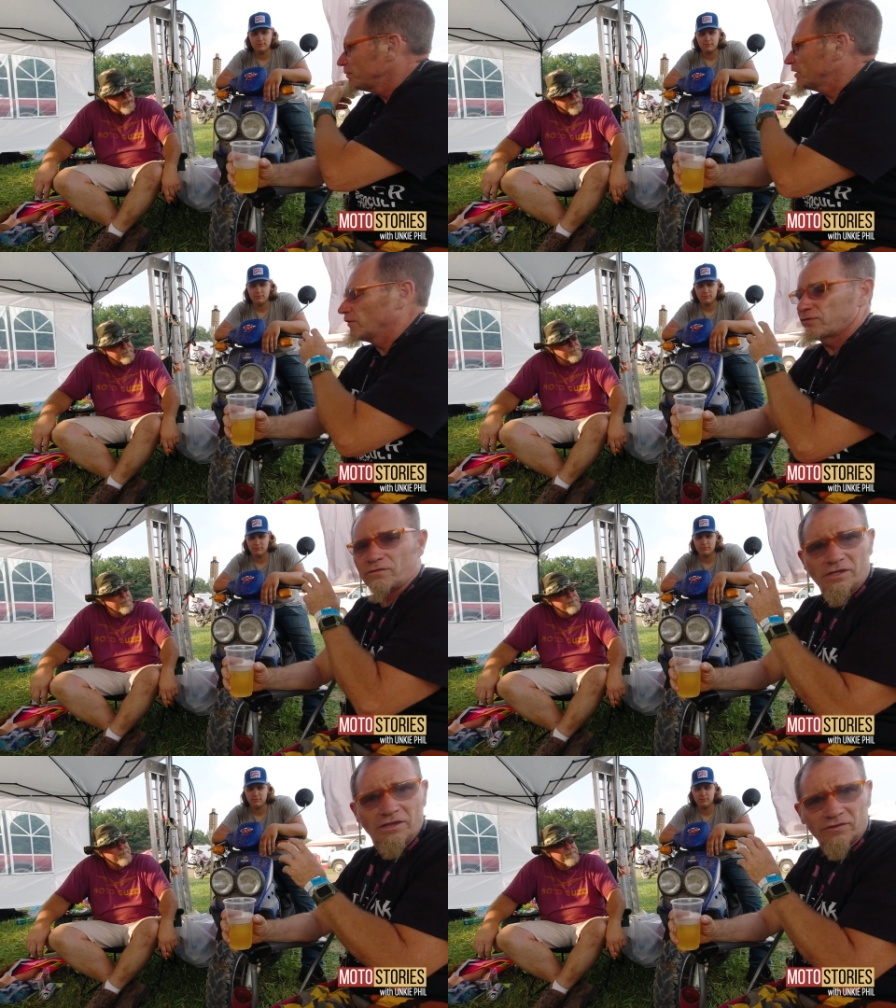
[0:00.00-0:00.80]

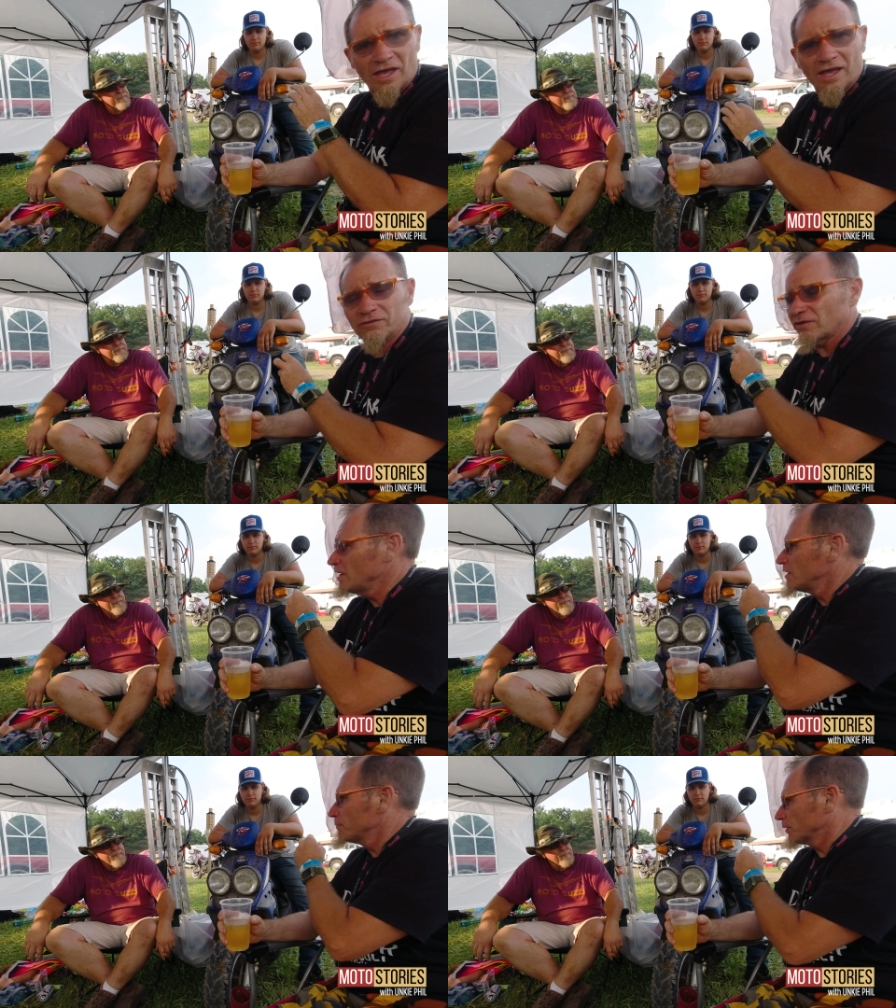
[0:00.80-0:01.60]
Because these guys
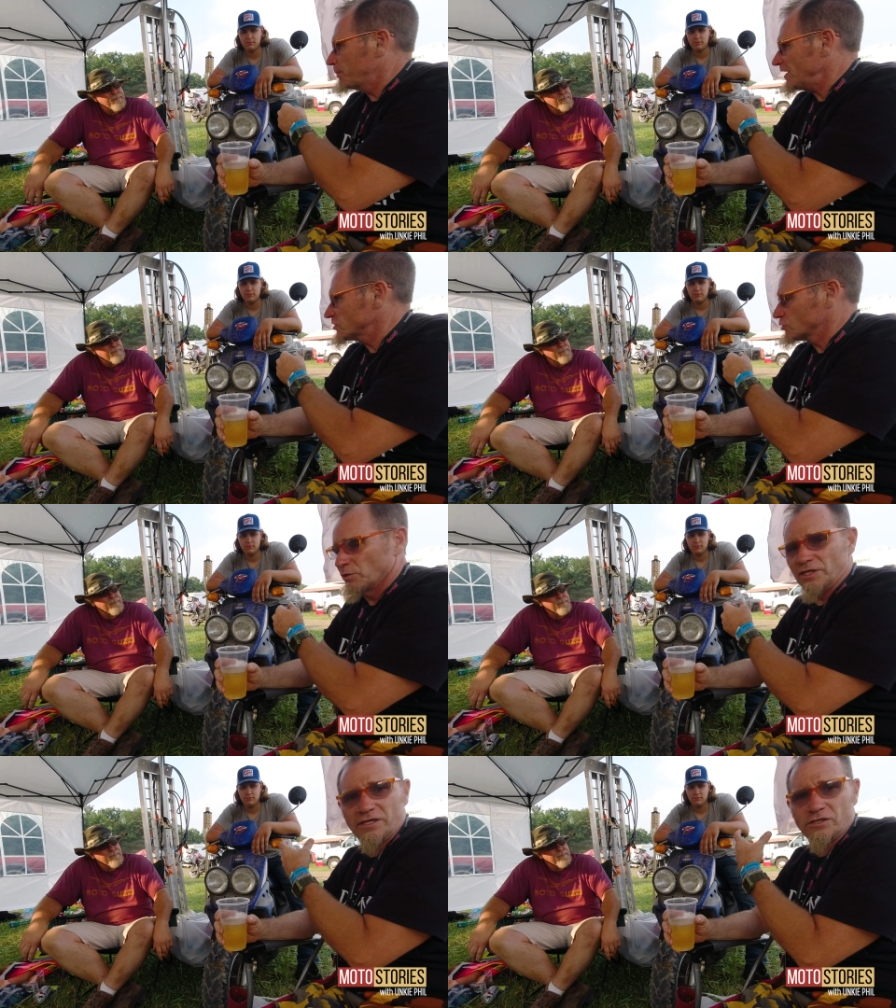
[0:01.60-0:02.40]

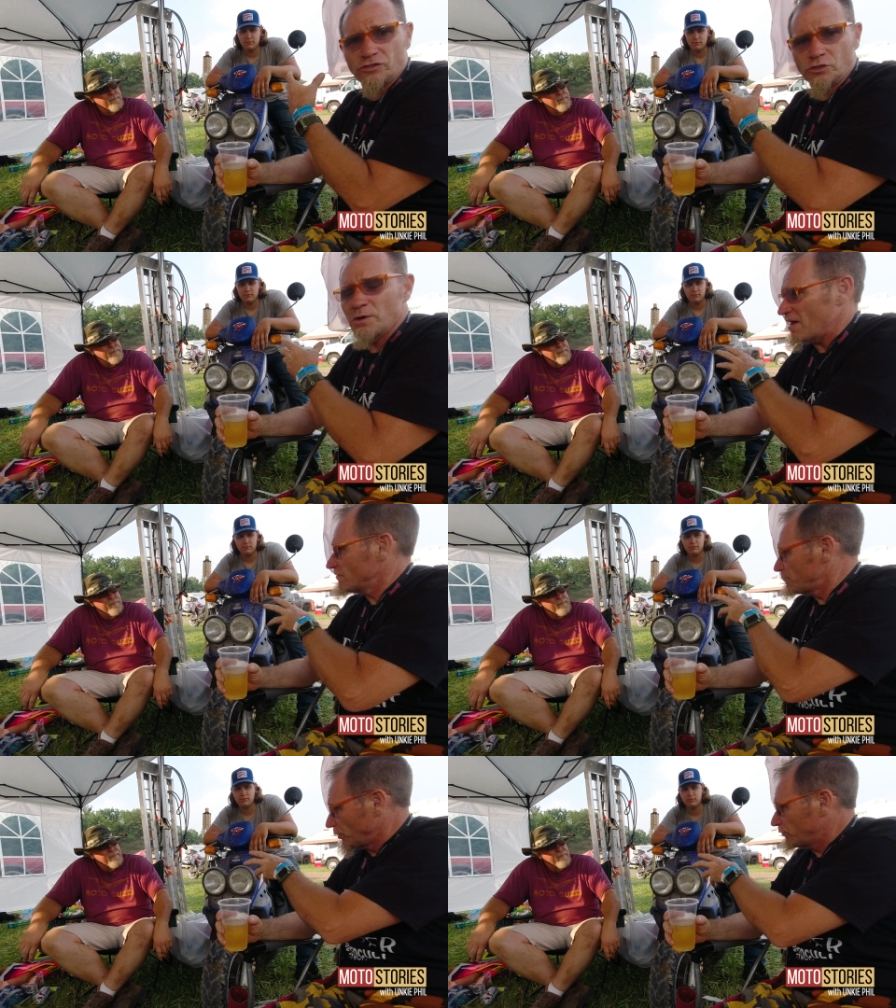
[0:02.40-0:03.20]
perpetually do
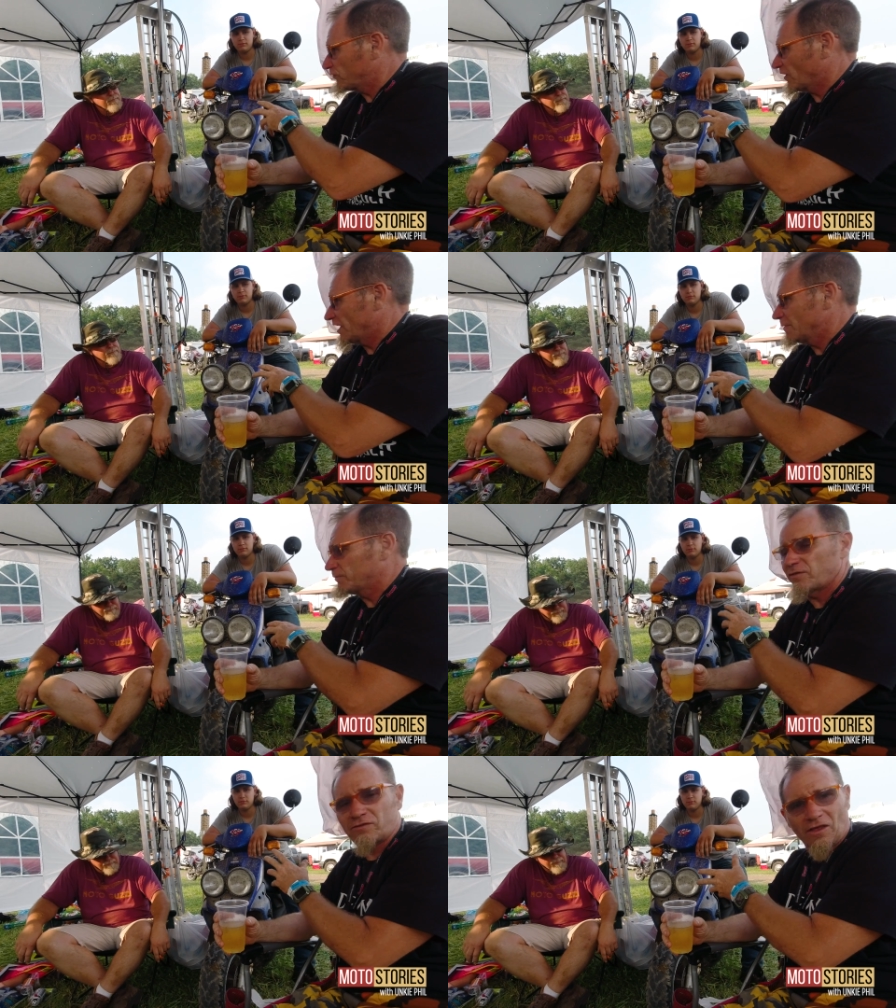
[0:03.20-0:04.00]
have a booth set
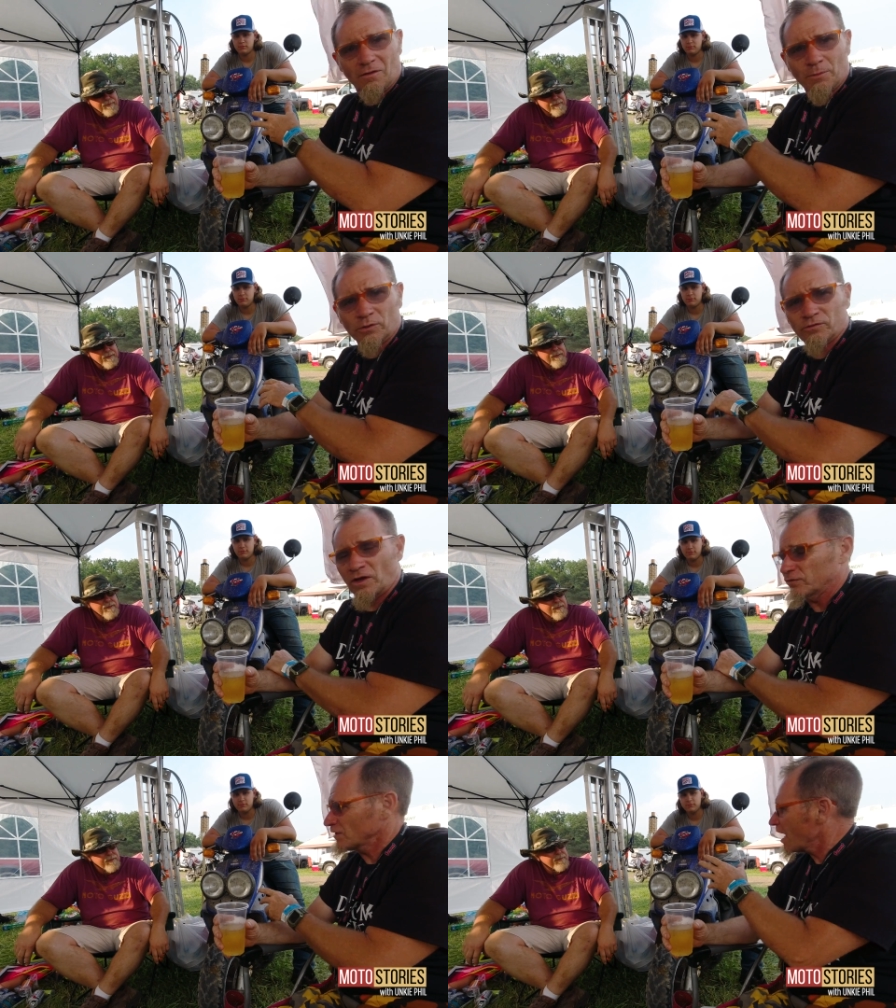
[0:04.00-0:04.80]
up to sell
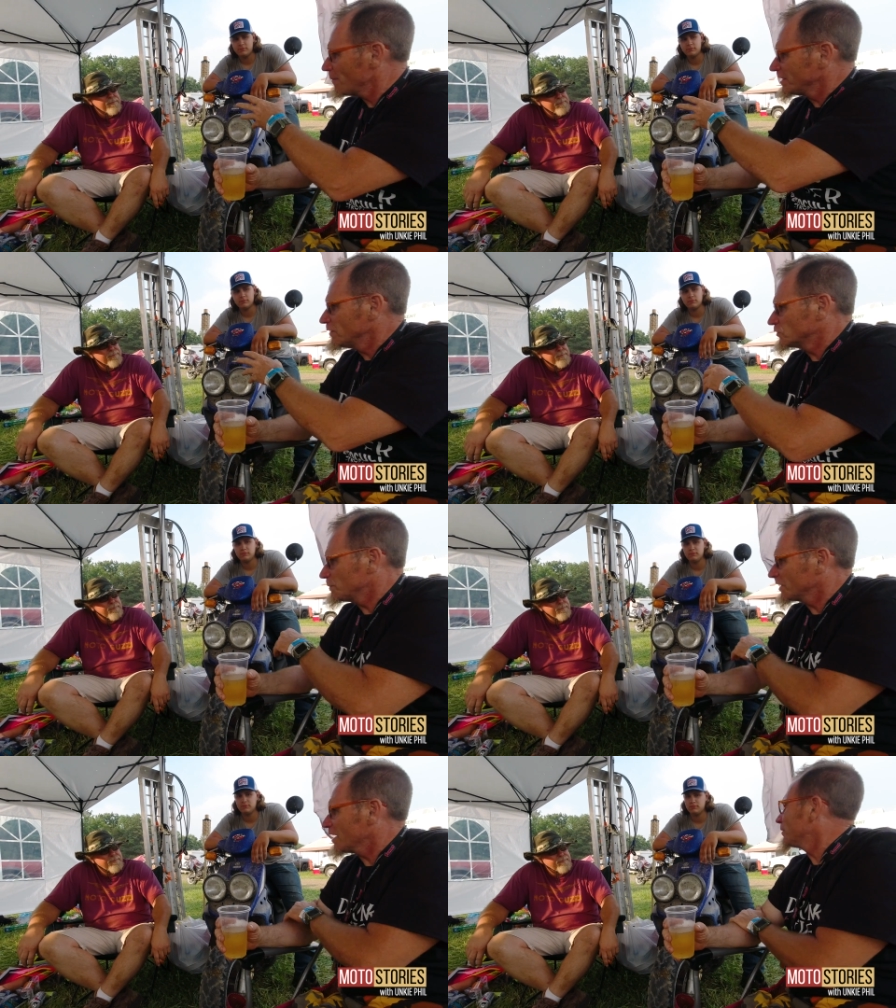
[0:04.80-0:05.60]
motorcycles. Now, how many years
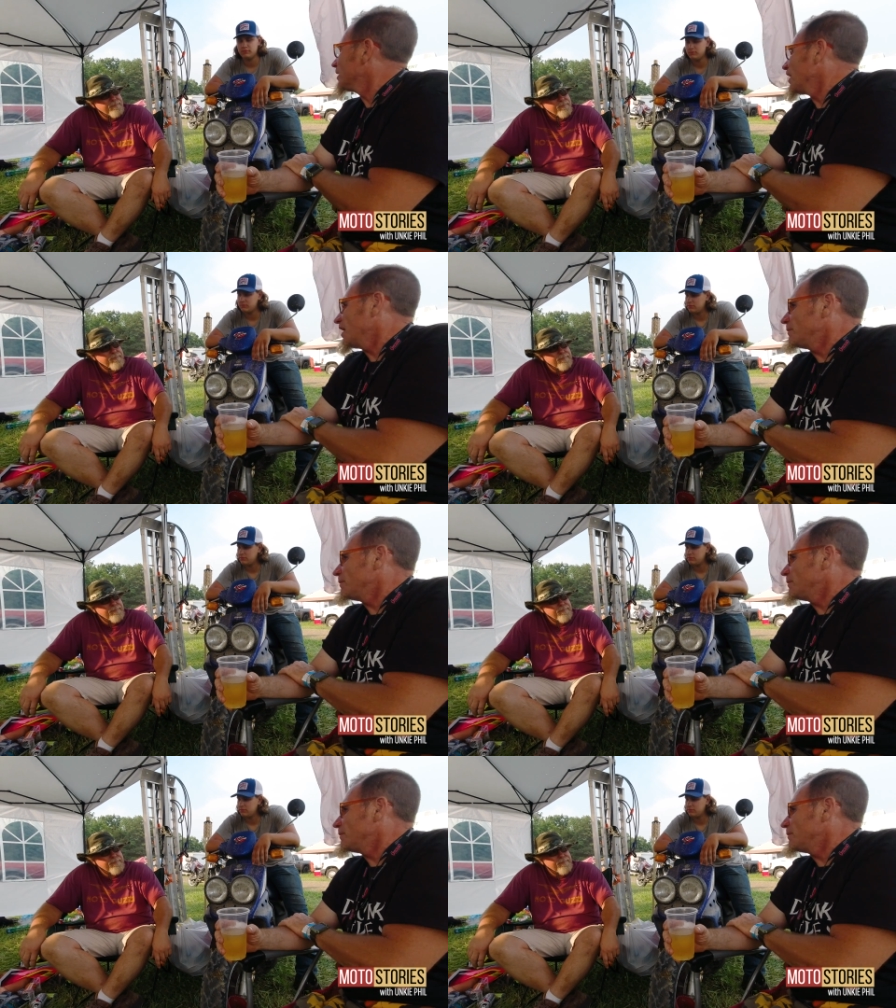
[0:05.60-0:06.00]
have you been coming to